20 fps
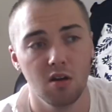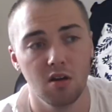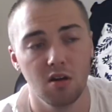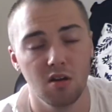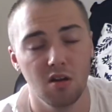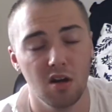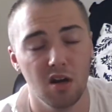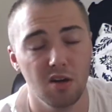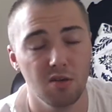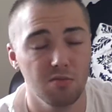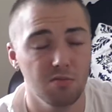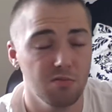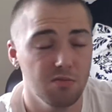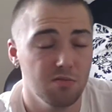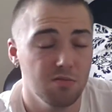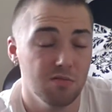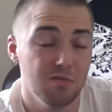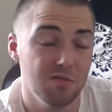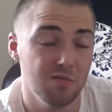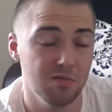You know,
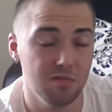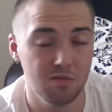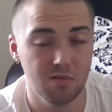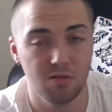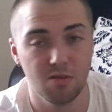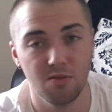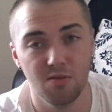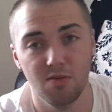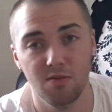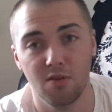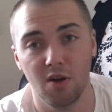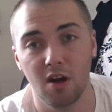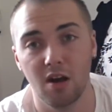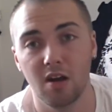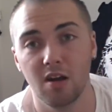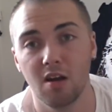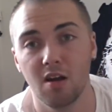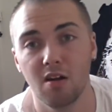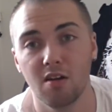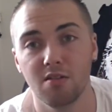it's
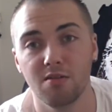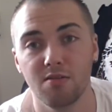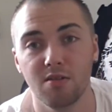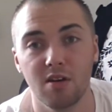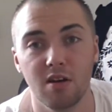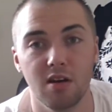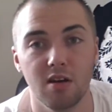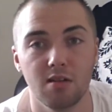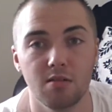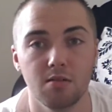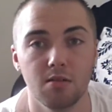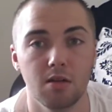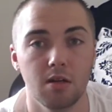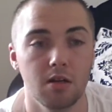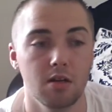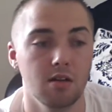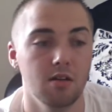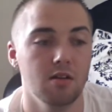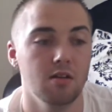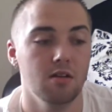fucking life, isn't it?
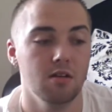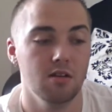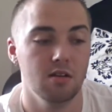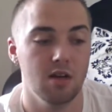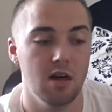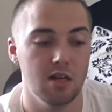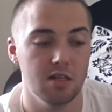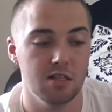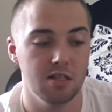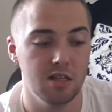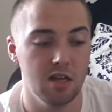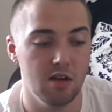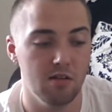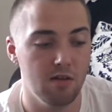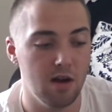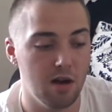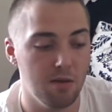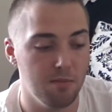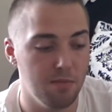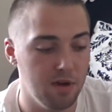You can't sit
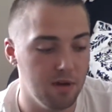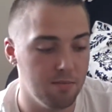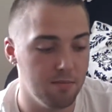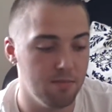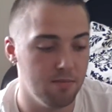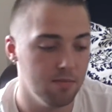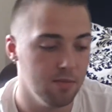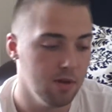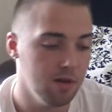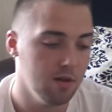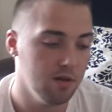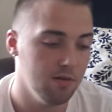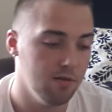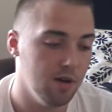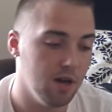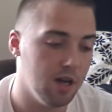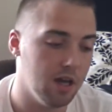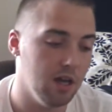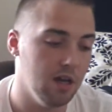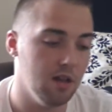around being
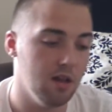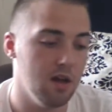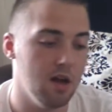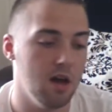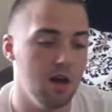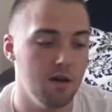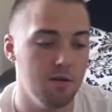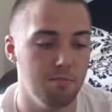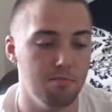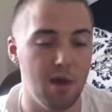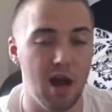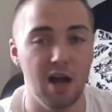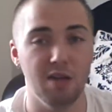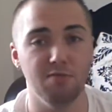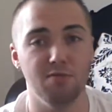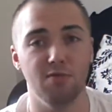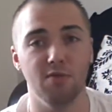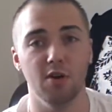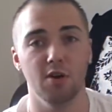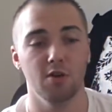fucking man
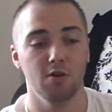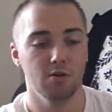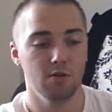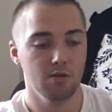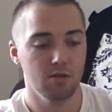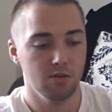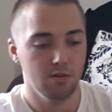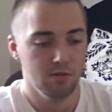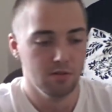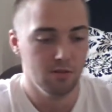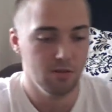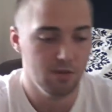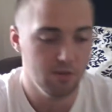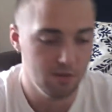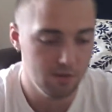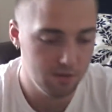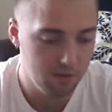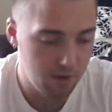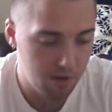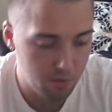flu.
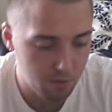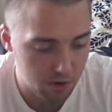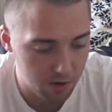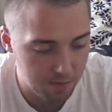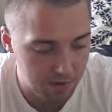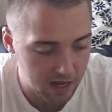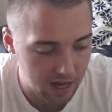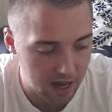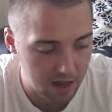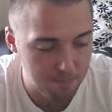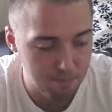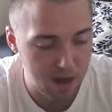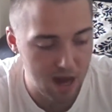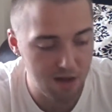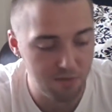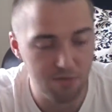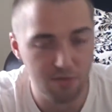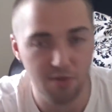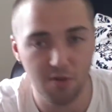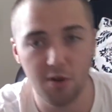Don't want to be getting
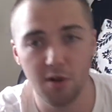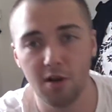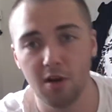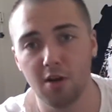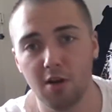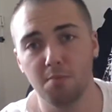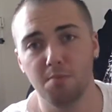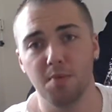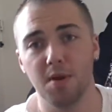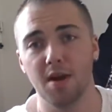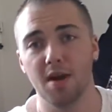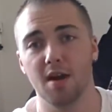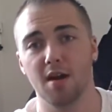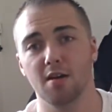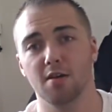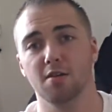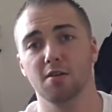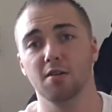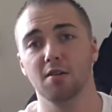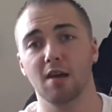man flu. It could be
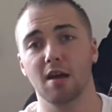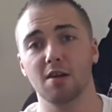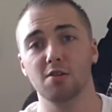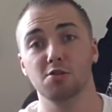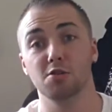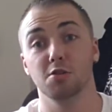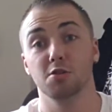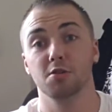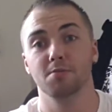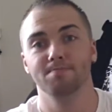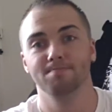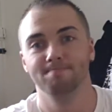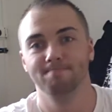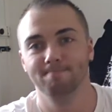contagious.